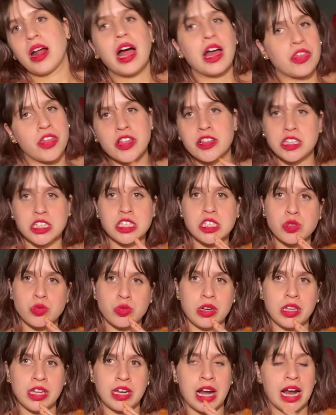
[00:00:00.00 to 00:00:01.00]
I think this is
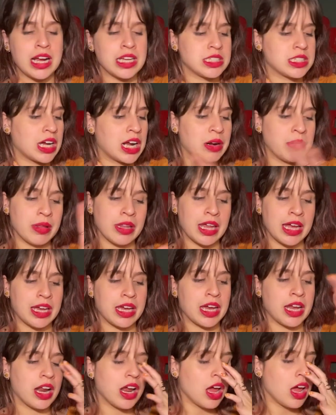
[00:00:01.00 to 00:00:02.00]
really nice. I really like
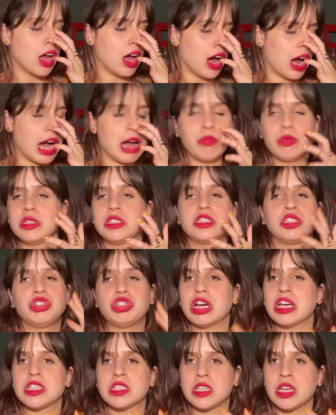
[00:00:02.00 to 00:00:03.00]
it. I would
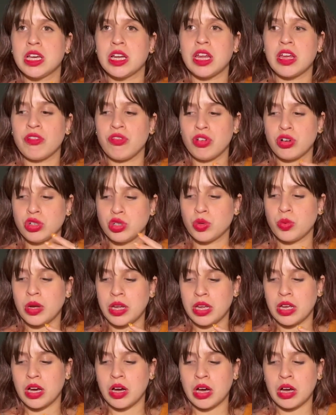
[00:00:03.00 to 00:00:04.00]
suggest it if you're
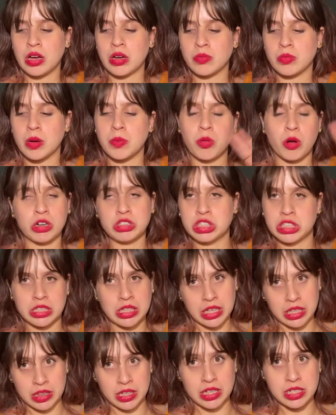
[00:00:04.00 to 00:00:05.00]
doing a project
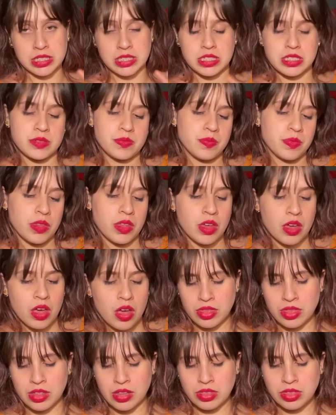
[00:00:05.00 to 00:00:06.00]
like this.
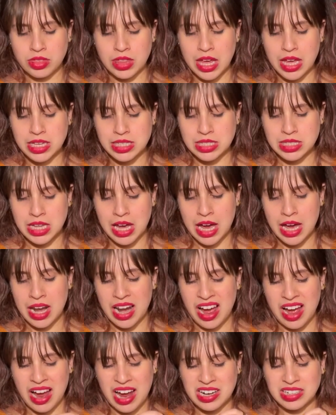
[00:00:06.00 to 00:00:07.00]
The things that
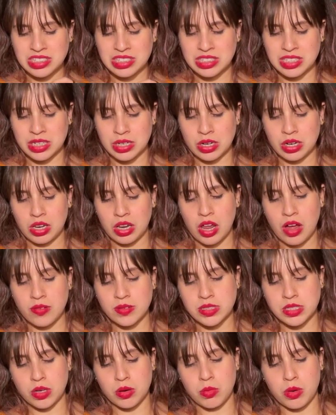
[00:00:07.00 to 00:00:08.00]
I didn't love
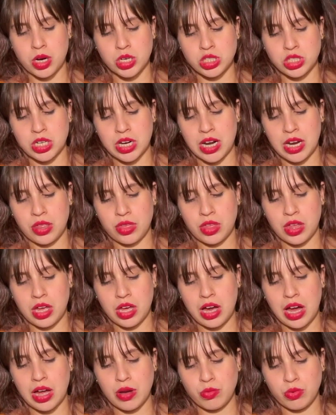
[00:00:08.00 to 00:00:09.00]
so much that I think
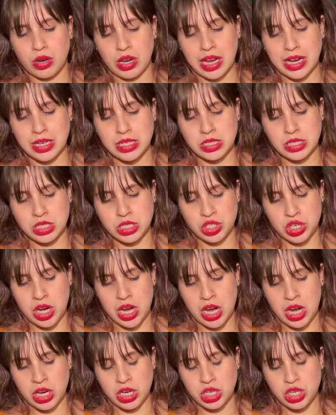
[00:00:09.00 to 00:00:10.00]
I would like to
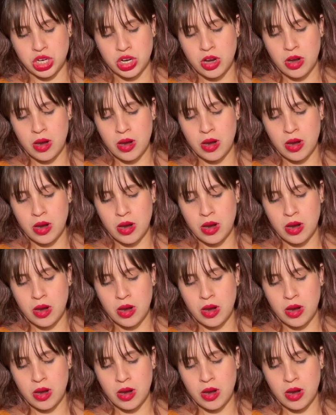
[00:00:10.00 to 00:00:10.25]
change,